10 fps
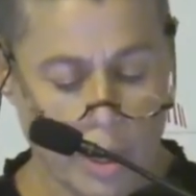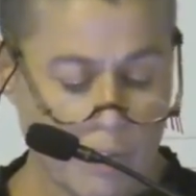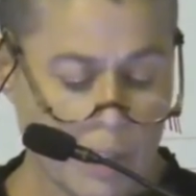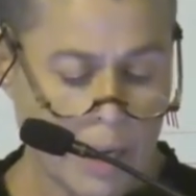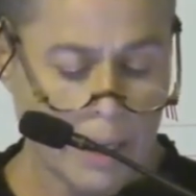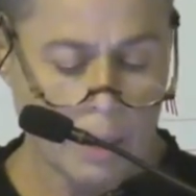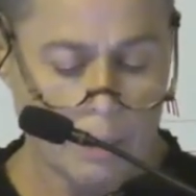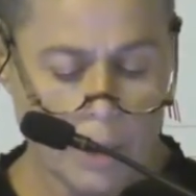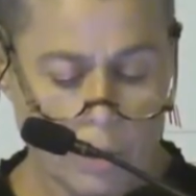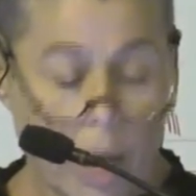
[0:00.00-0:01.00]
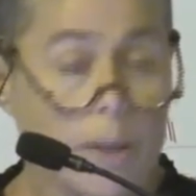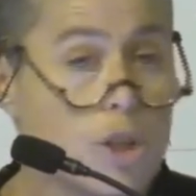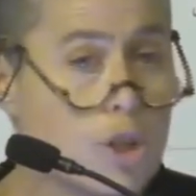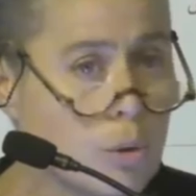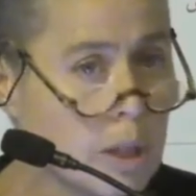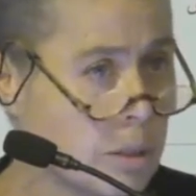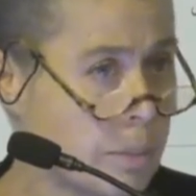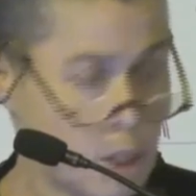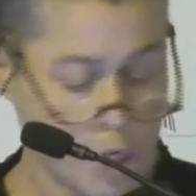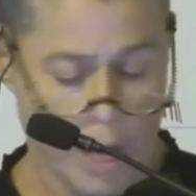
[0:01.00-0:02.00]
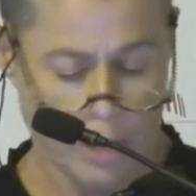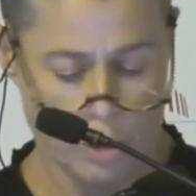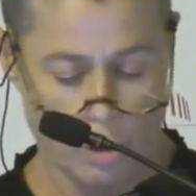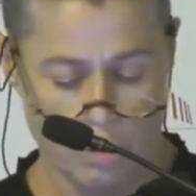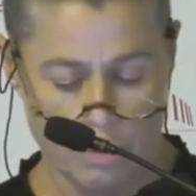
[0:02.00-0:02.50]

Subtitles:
even a little bit, and should it be changed?